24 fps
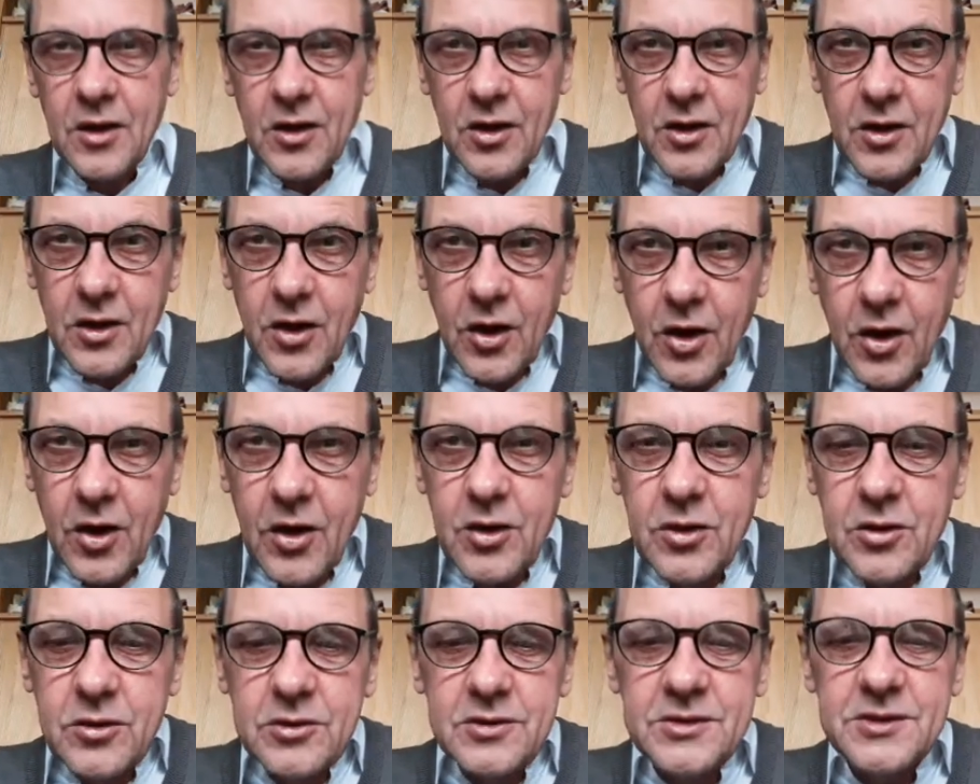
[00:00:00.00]

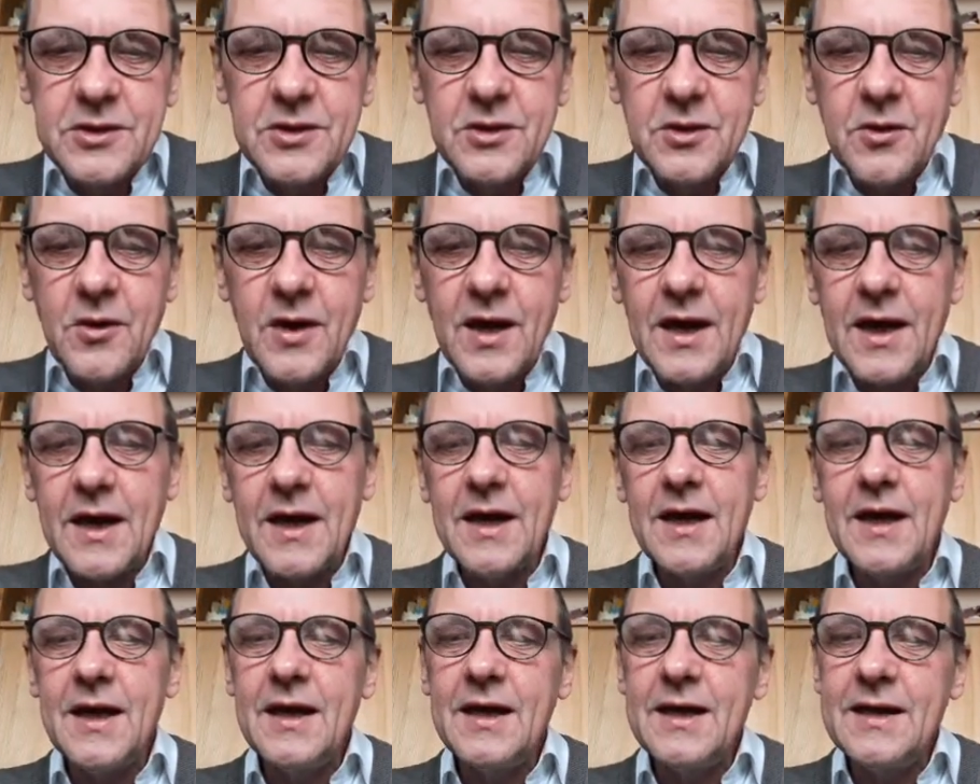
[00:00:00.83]
Close your
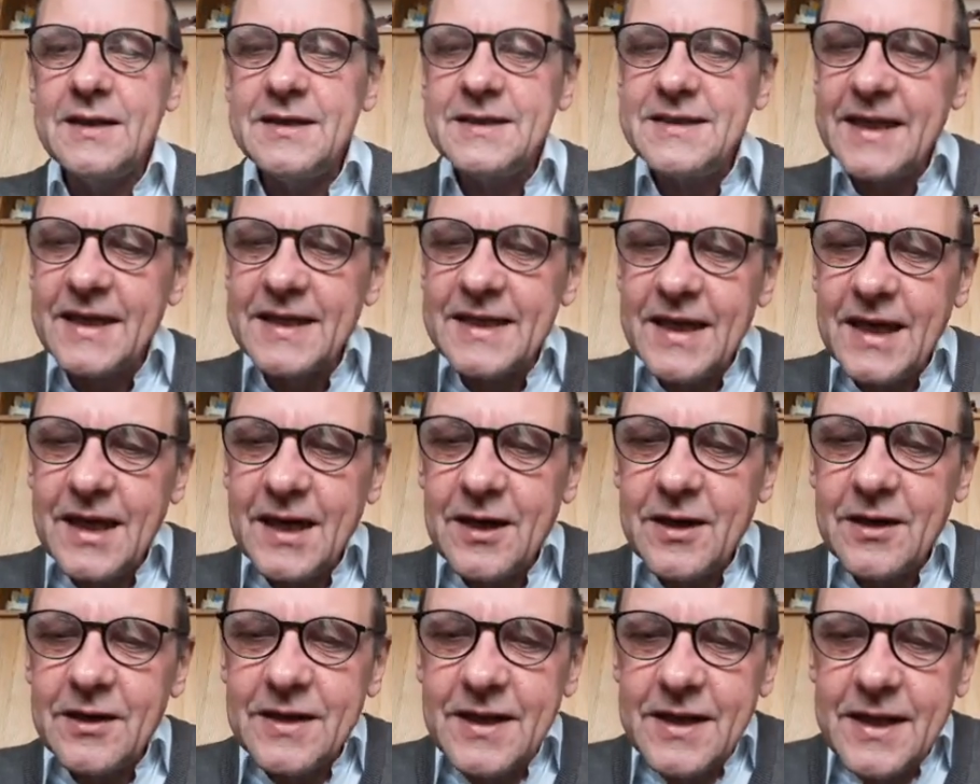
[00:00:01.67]
eyes and
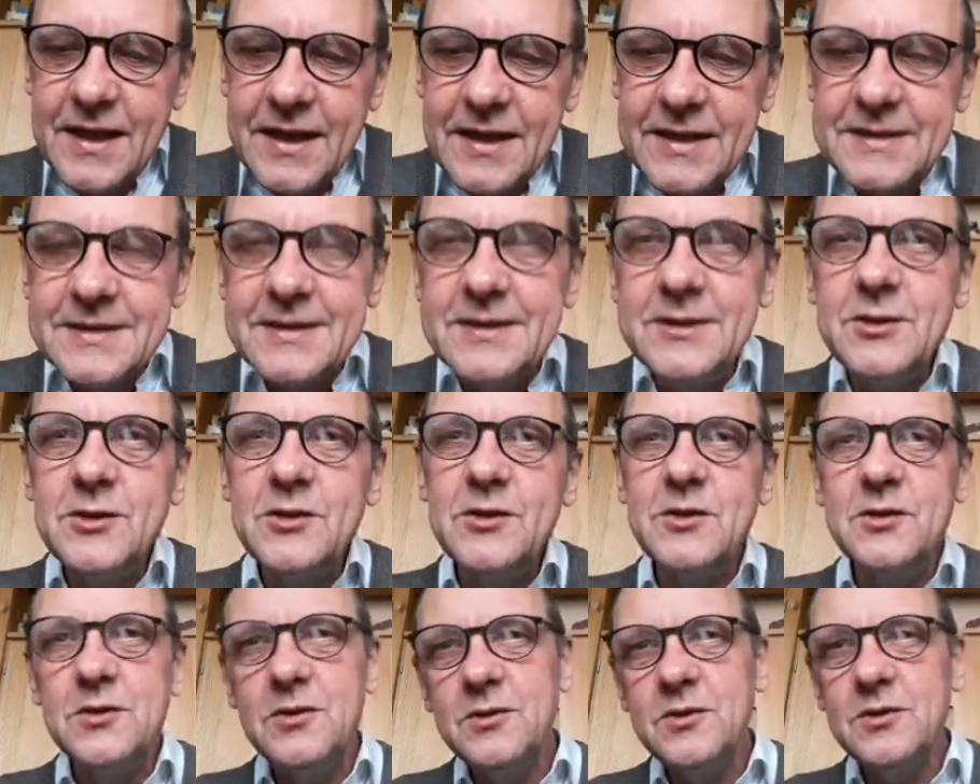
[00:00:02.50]
I'll kiss
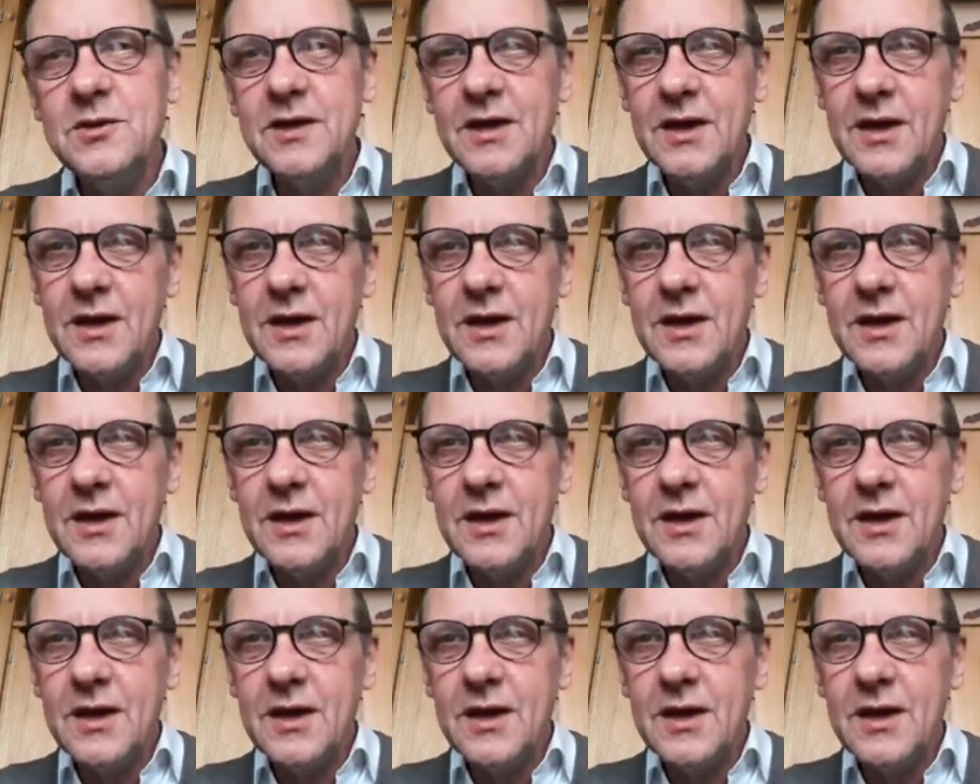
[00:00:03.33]
you.